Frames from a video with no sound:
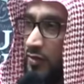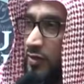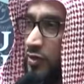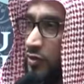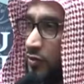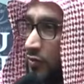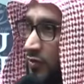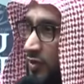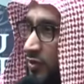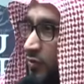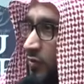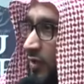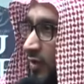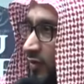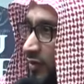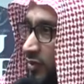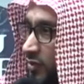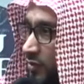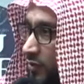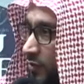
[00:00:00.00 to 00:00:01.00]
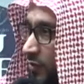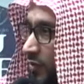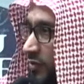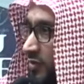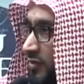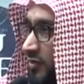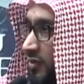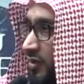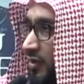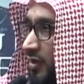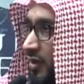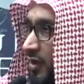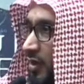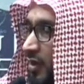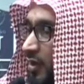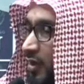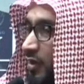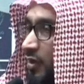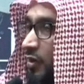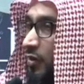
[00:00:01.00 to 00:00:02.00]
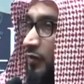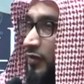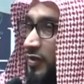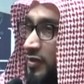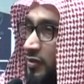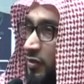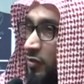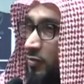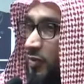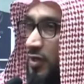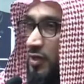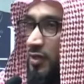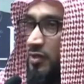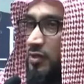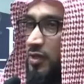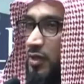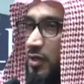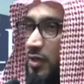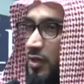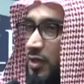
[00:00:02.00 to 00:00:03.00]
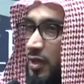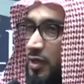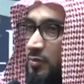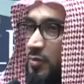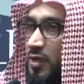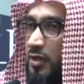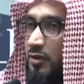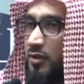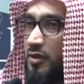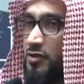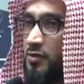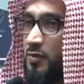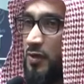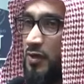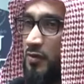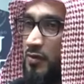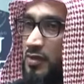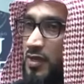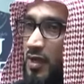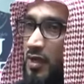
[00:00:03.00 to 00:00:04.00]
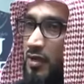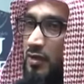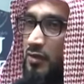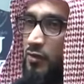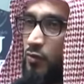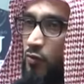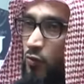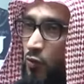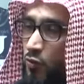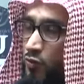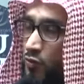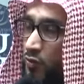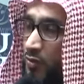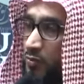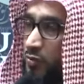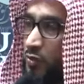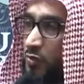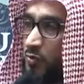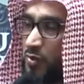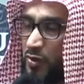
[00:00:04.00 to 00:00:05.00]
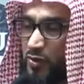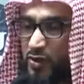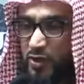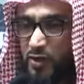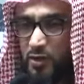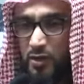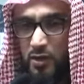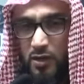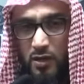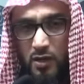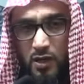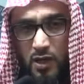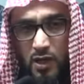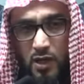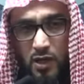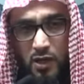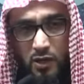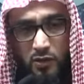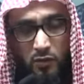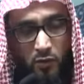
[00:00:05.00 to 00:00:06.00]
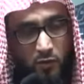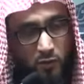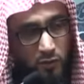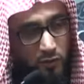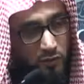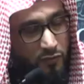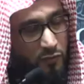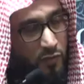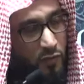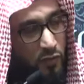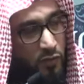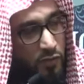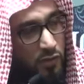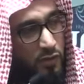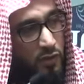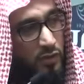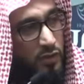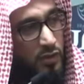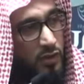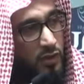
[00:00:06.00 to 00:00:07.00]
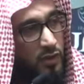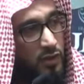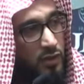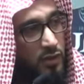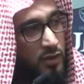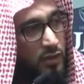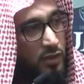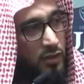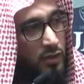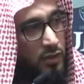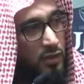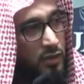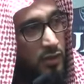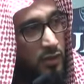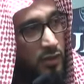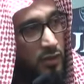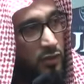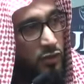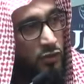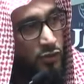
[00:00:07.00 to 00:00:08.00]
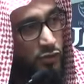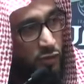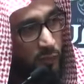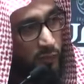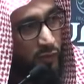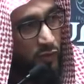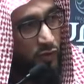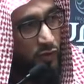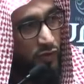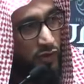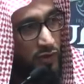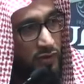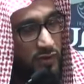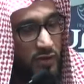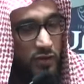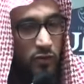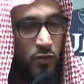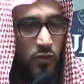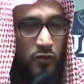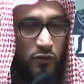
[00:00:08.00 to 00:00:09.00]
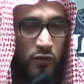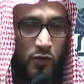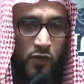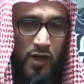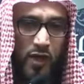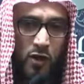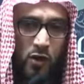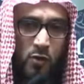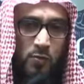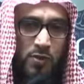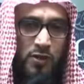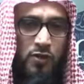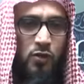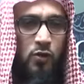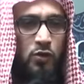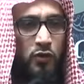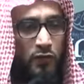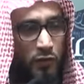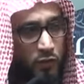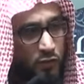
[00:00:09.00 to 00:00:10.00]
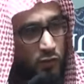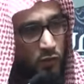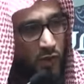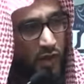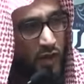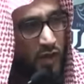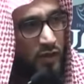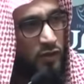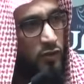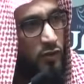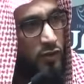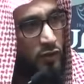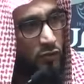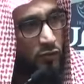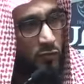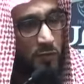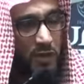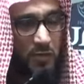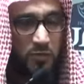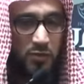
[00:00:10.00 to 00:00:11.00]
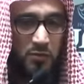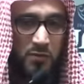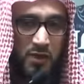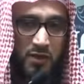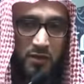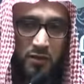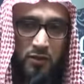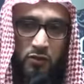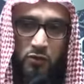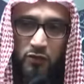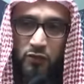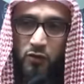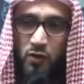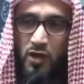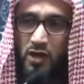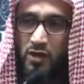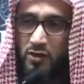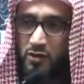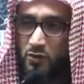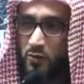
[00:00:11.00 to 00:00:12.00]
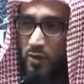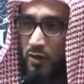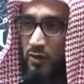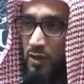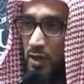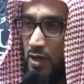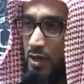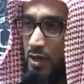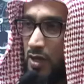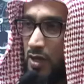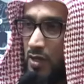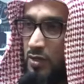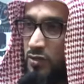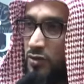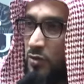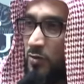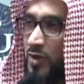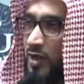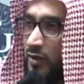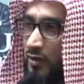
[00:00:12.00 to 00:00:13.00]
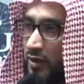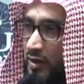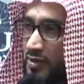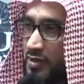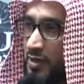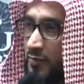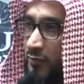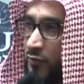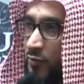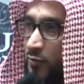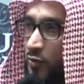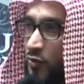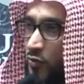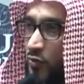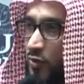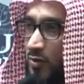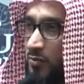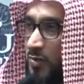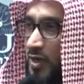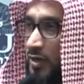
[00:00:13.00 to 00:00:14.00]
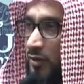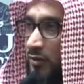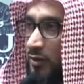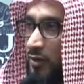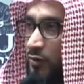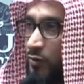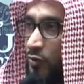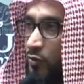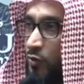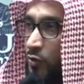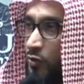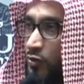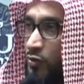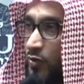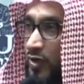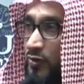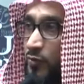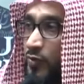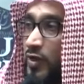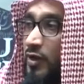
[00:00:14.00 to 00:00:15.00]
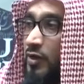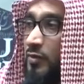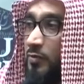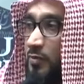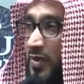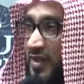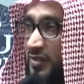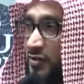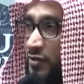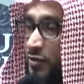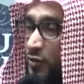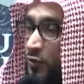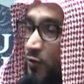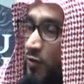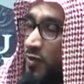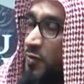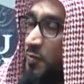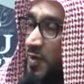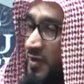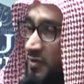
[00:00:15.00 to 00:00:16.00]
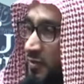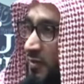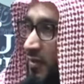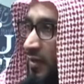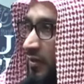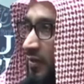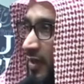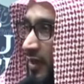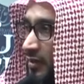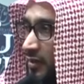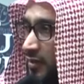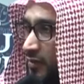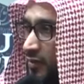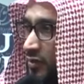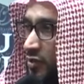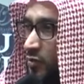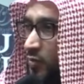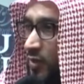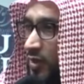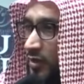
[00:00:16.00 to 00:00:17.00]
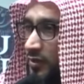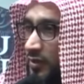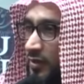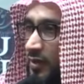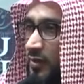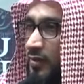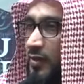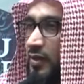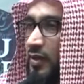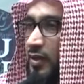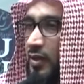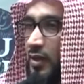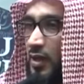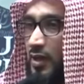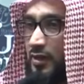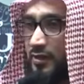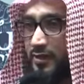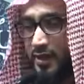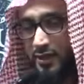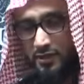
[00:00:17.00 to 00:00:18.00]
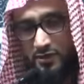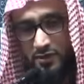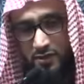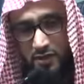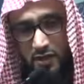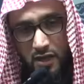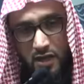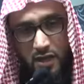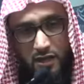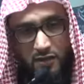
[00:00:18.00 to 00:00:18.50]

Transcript: This shows as well the generosity of this community. And may Allah subhanahu wa ta'ala reward you and put barakah in all of your uh, contributions and all of your help and all of your dua. I know a lot of people made a lot of dua as well. So may Allah accept from you and may Allah reward you and recompense you with better than that in this world and in the next.